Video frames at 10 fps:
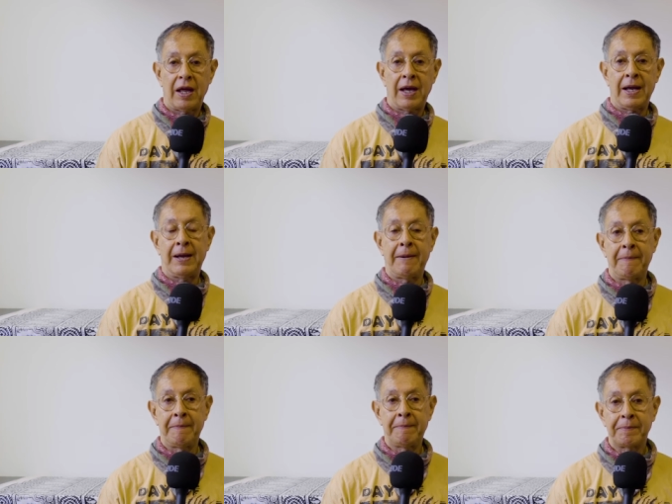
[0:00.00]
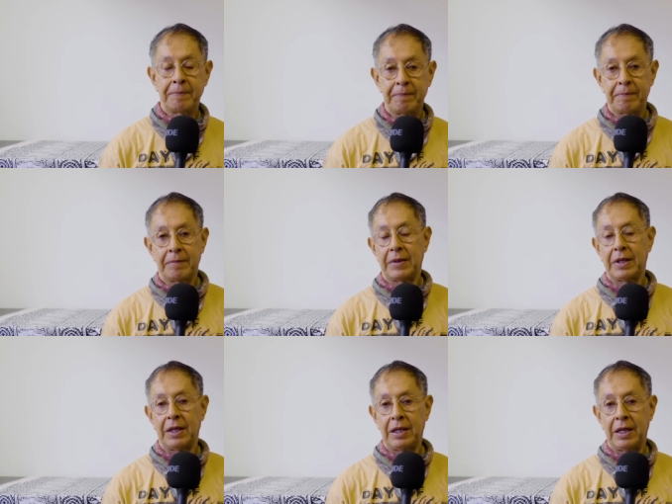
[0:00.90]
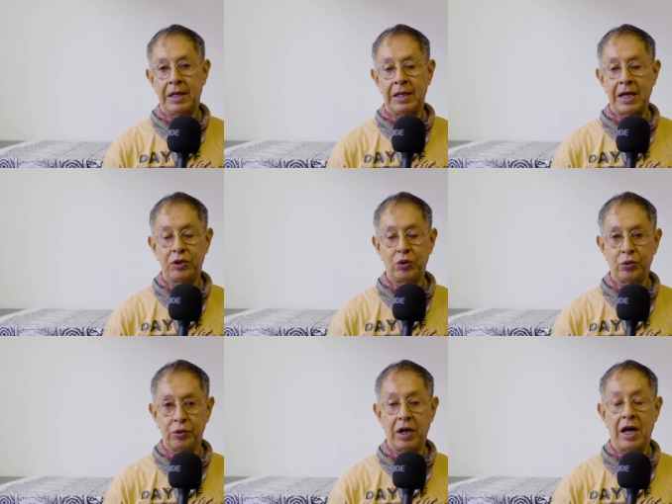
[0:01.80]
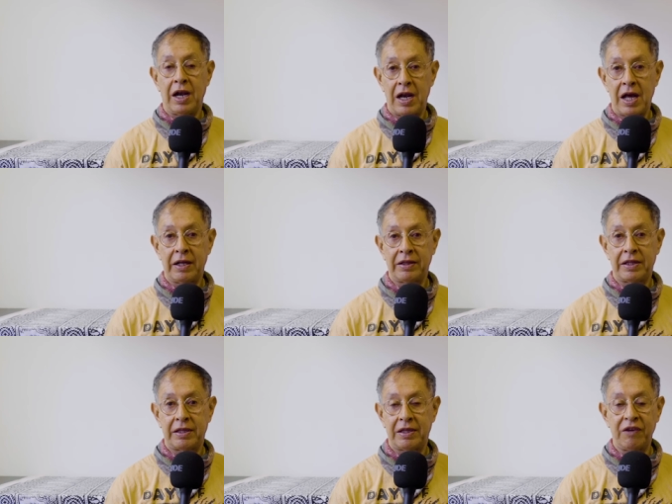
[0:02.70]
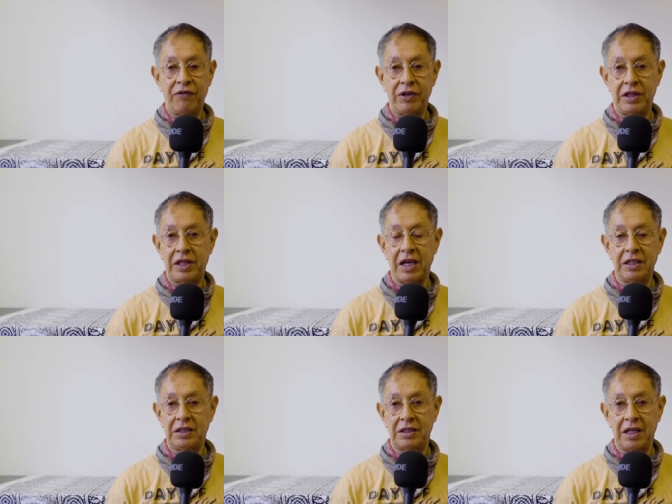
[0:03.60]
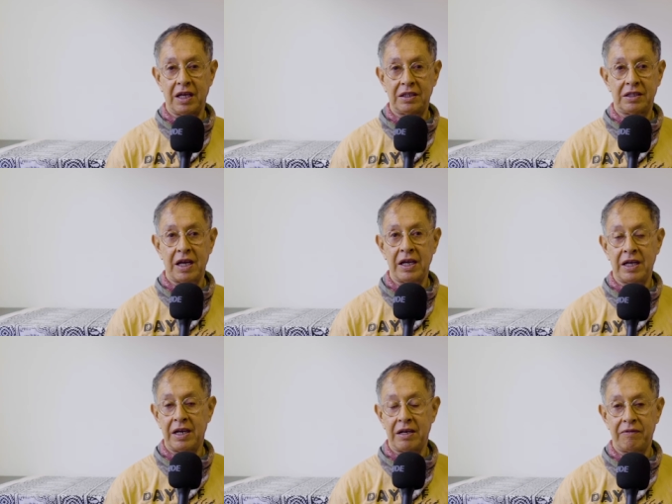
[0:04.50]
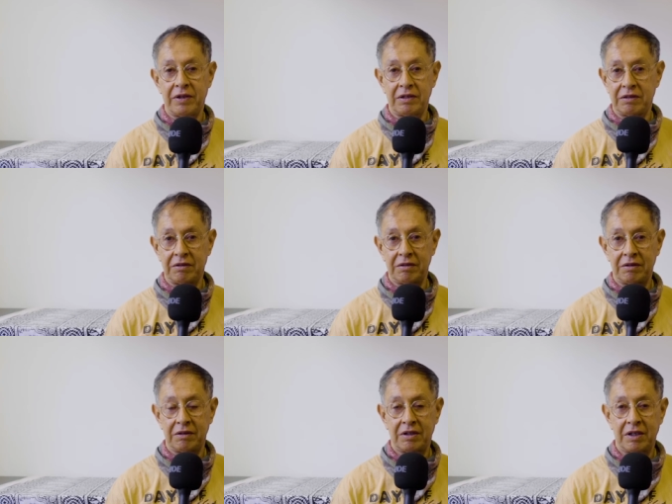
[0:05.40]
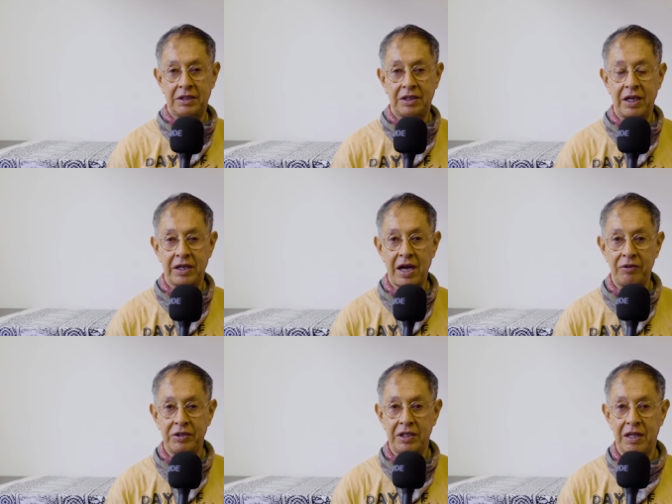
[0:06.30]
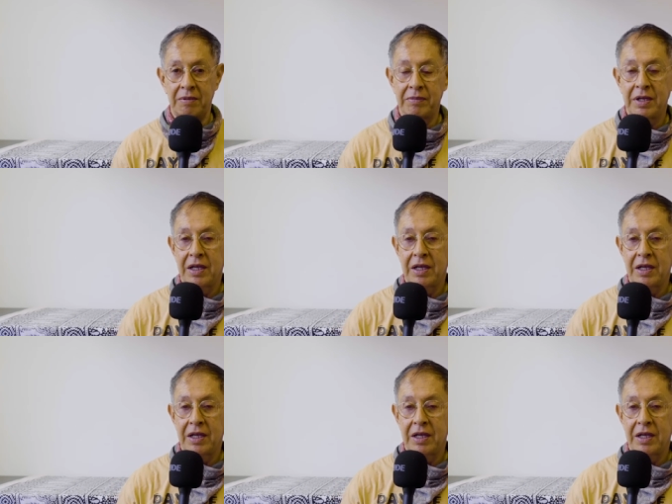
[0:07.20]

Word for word: and I do a lot of different things that I cannot even start counting them,